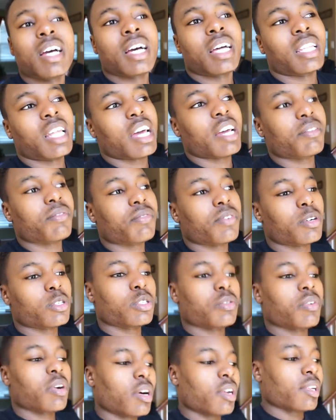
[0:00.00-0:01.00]
Like, first
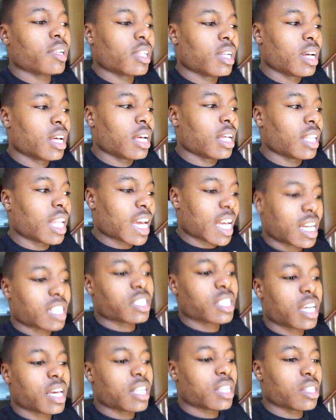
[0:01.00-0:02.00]
of all, like I
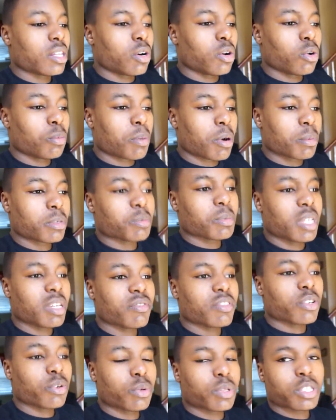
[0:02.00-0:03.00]
said, the whole purpose of me
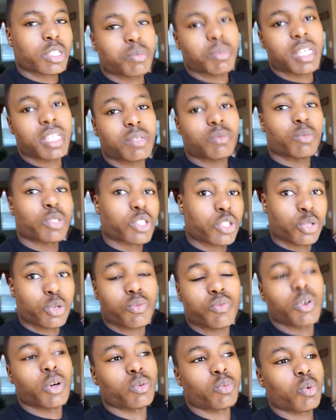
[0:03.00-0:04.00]
even doing this meet was
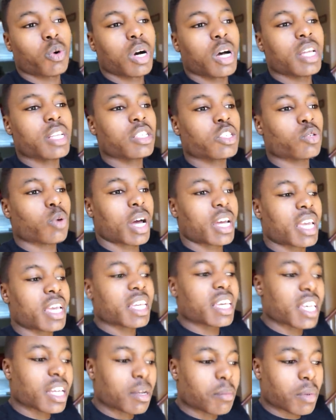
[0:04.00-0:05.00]
twofold. One, so I
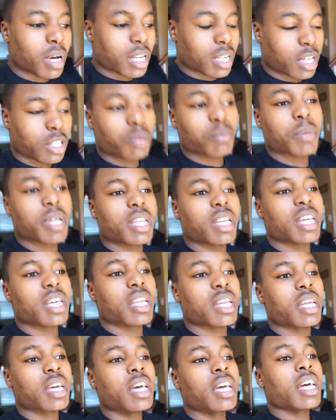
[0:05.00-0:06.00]
can get another meet
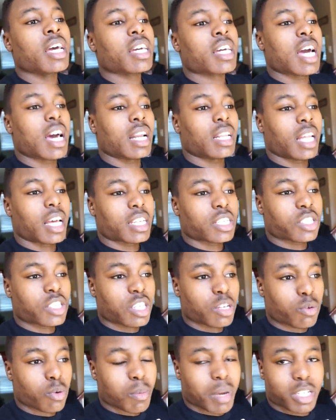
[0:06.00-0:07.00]
in, kind of like
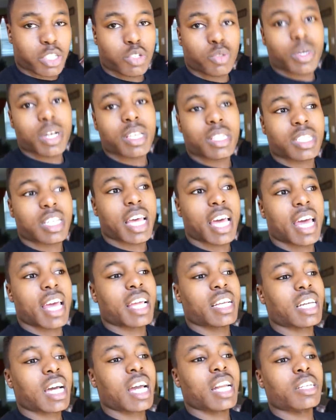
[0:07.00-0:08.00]
see where my strengths at,
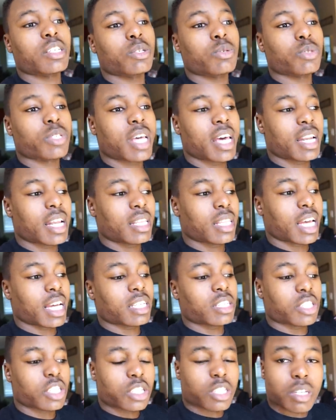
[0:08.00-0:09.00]
and kind of use that
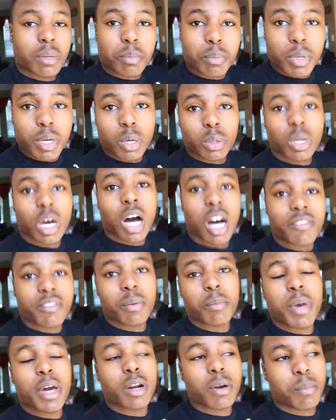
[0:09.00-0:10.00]
like just to build off
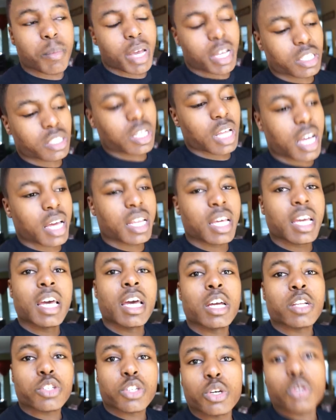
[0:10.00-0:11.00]
a better baseline.
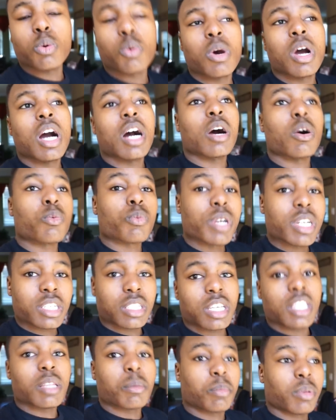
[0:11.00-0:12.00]
Two,
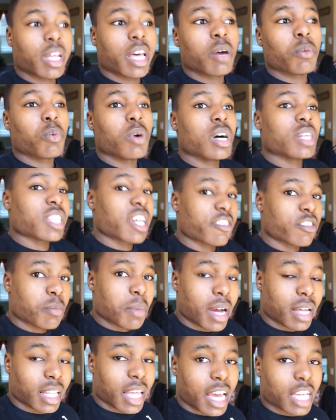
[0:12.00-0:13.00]
originally the plan was after
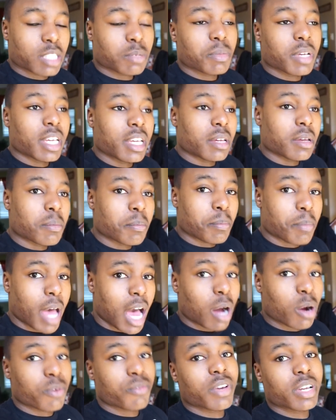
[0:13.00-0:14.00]
my last meet,
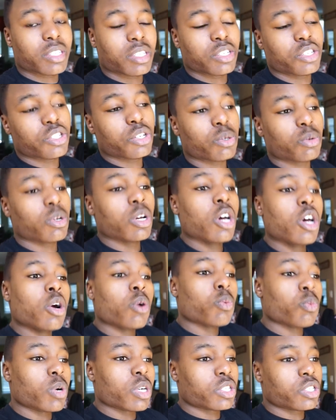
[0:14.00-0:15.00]
Powerfest in June,
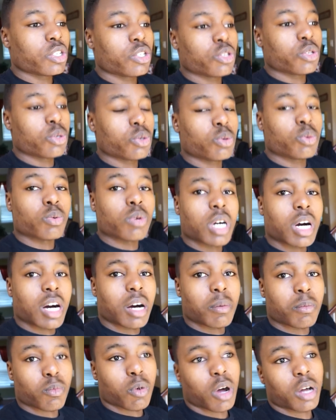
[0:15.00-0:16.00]
was to do
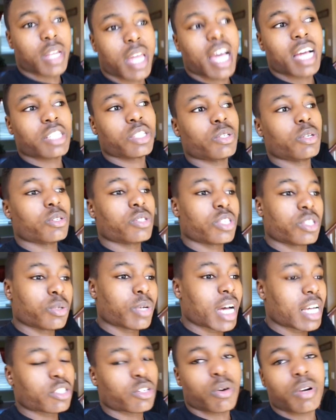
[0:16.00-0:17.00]
um, Raw Nationals. You
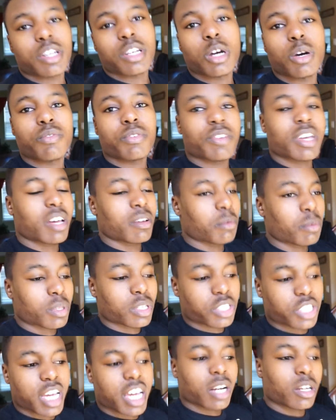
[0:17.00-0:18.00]
guys already know if you kept up with
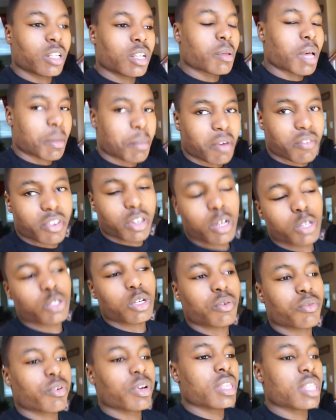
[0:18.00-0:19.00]
the channel and like my videos
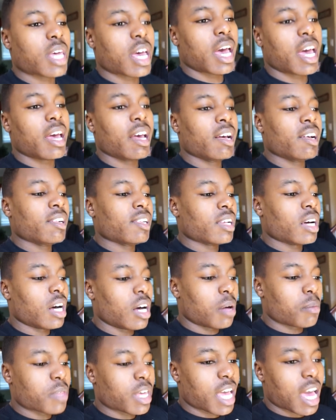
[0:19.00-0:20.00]
over it that
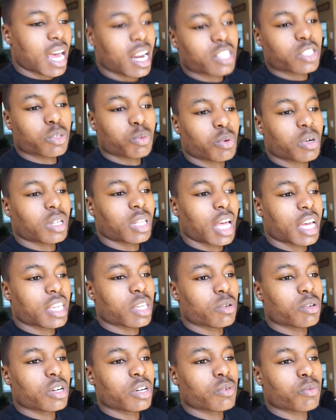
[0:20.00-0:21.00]
um, they had it to where like
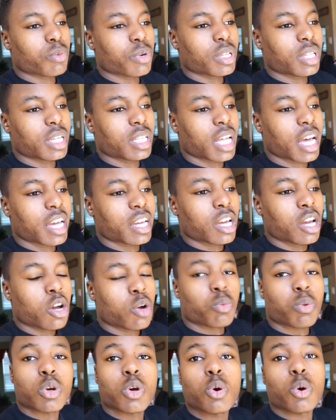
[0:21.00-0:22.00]
you couldn't really like
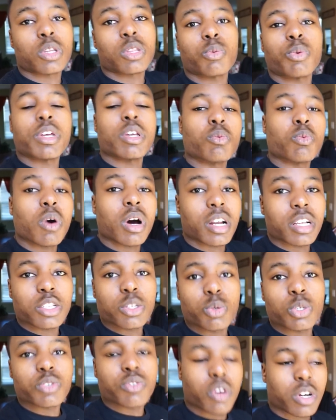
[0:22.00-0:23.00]
record the way you wanted
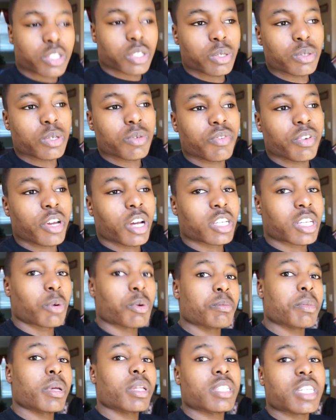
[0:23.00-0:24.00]
to as far as YouTube videos. I
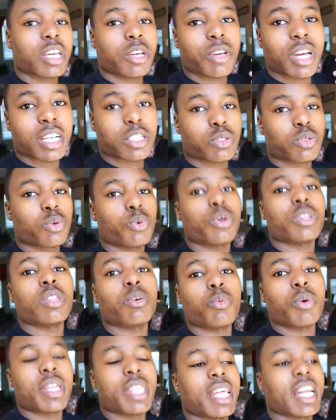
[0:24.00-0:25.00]
wouldn't be able to take you guys through it
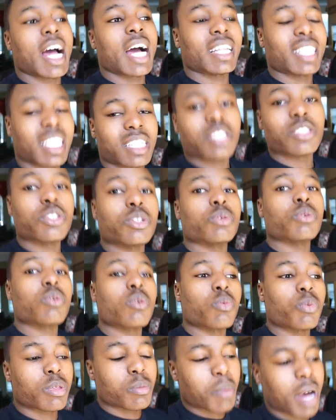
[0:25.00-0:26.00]
the way that I like to do
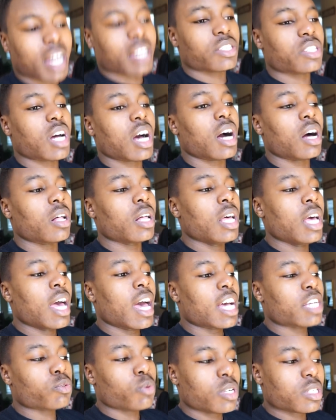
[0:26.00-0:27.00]
with my style,
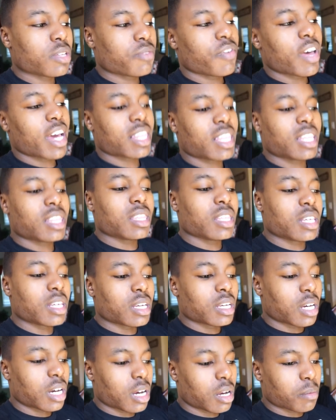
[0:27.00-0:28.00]
as well as the fact that
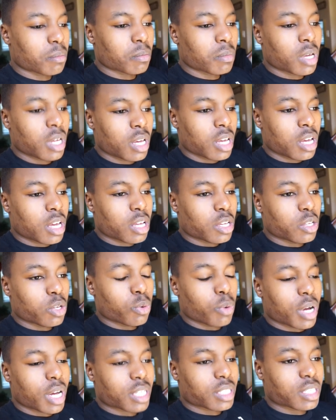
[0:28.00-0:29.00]
the um,
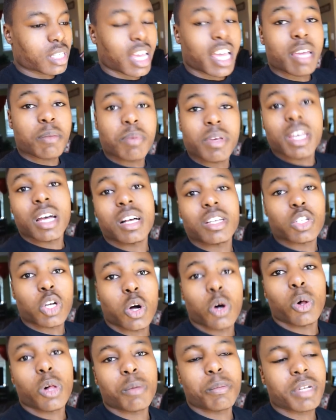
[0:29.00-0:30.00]
USAPL as a
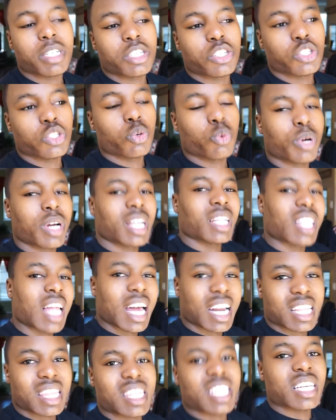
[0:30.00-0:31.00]
whole had been just doing a
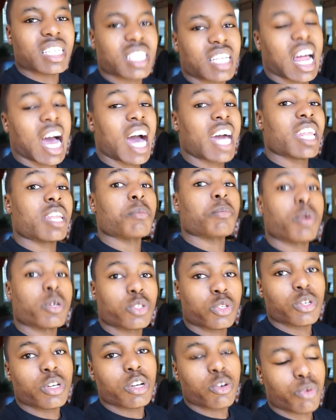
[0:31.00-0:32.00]
lot of things that I didn't
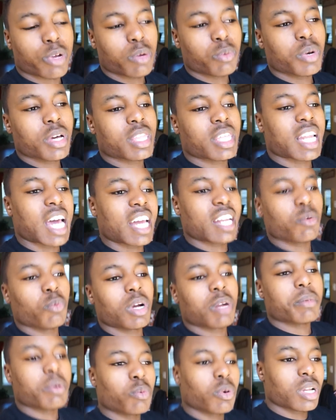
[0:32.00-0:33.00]
personally agree with, and I didn't
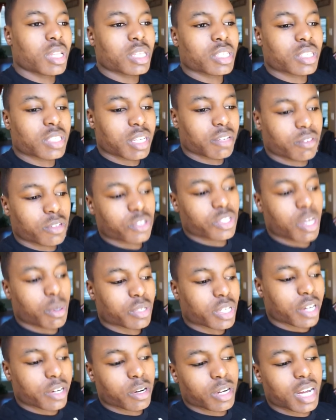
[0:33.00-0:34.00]
want to be one of these lifters that
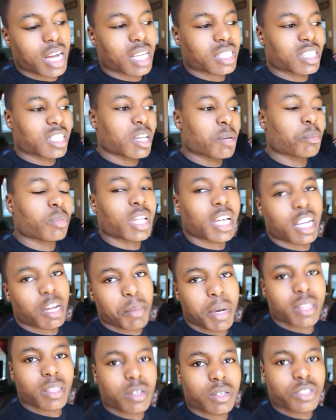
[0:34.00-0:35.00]
was out here constantly complaining
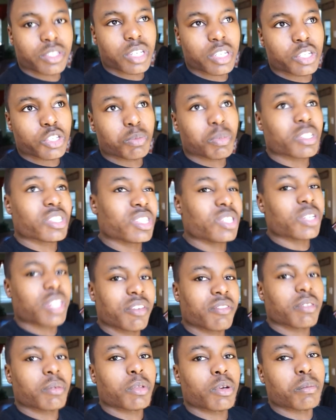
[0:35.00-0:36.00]
about their decisions, but still
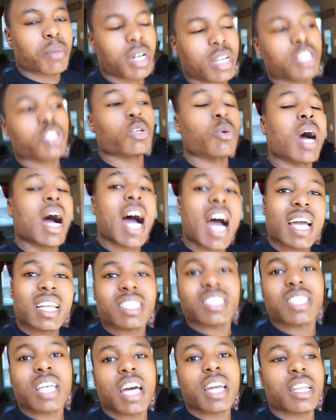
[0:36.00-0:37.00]
giving them their money. So I
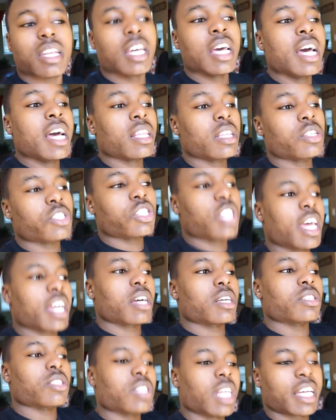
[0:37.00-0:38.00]
decided to just take
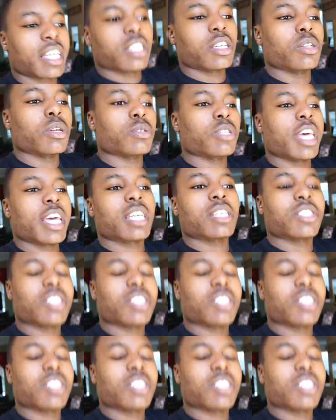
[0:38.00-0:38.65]
us like you know take a